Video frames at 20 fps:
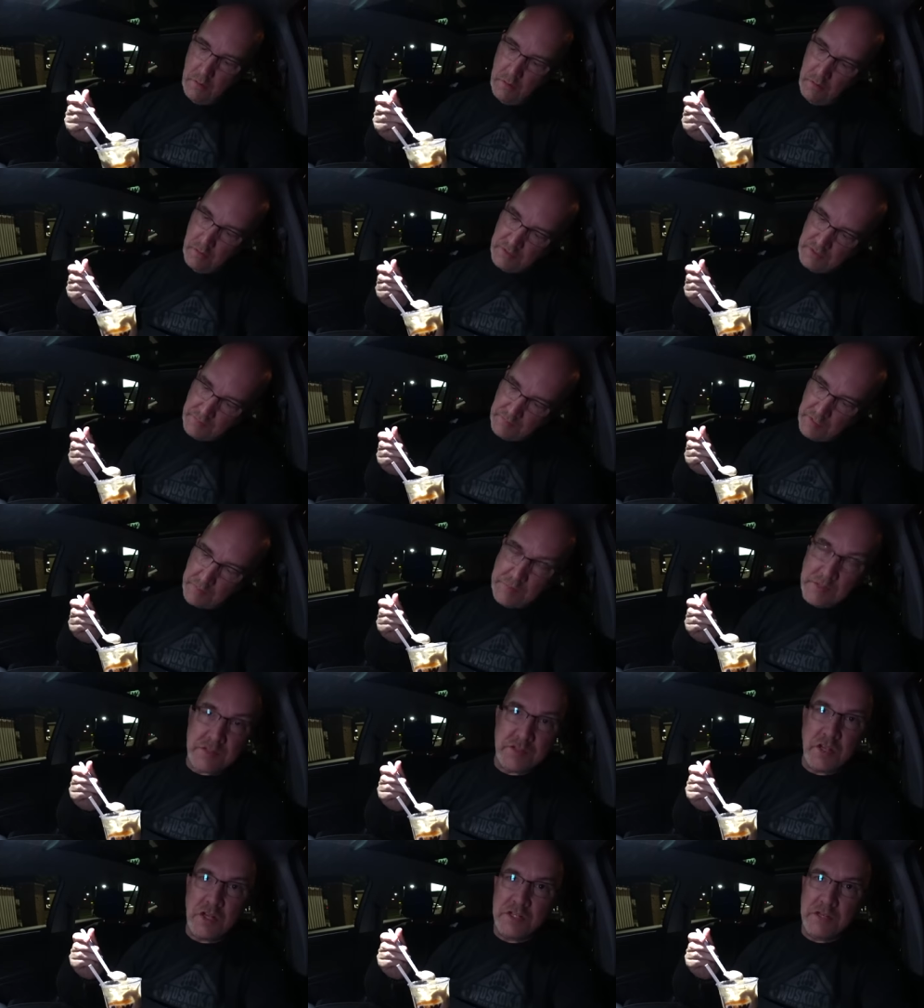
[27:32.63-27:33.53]
Sometimes
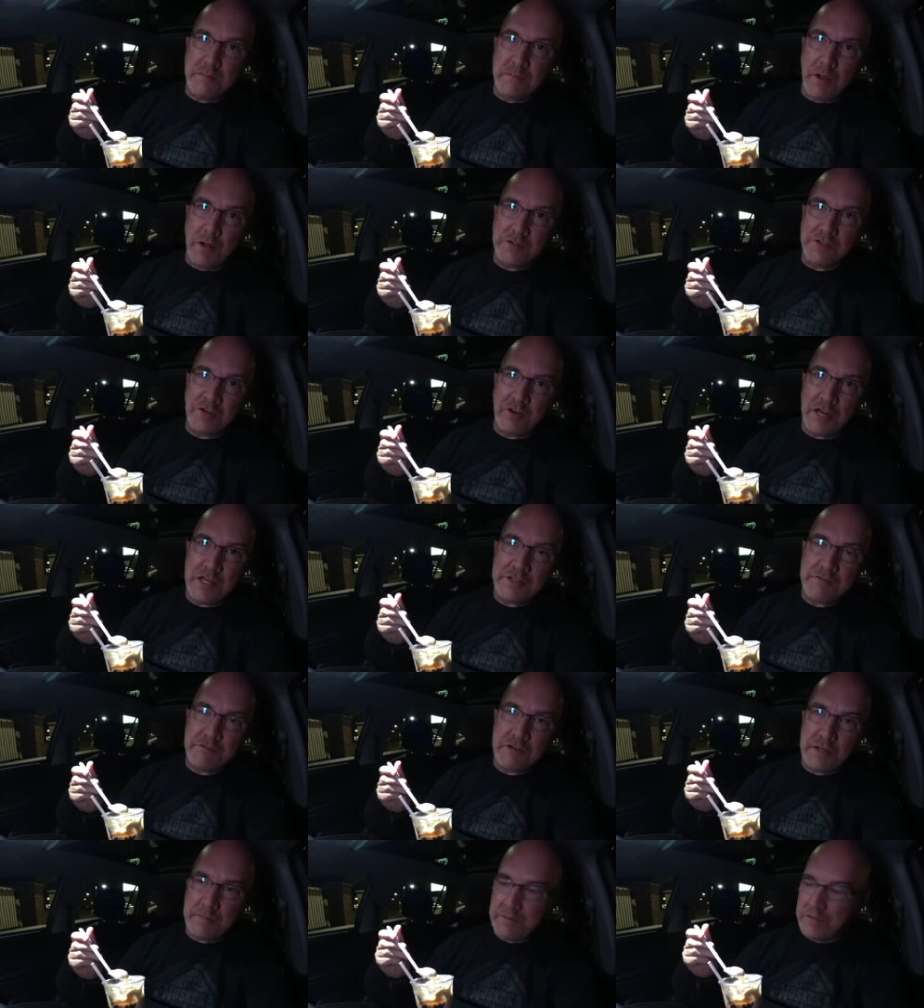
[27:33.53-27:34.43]
it's good to melt your ice
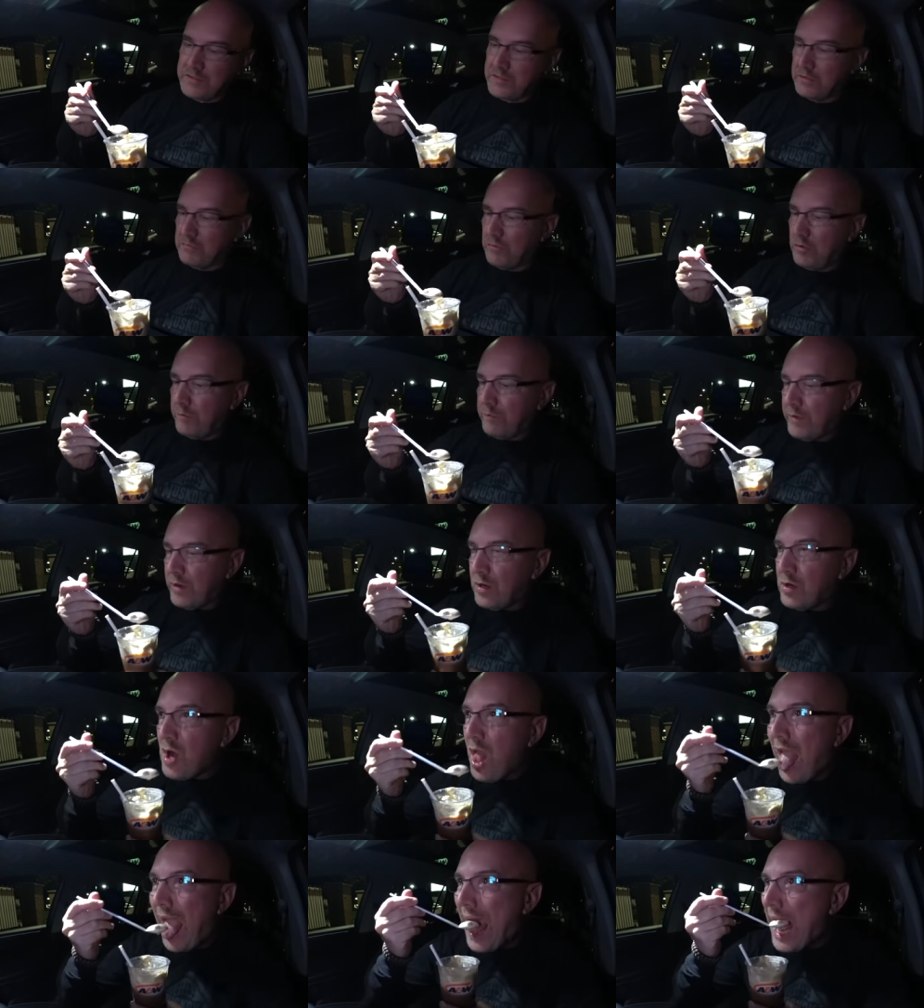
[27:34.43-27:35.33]
cream into the root beer,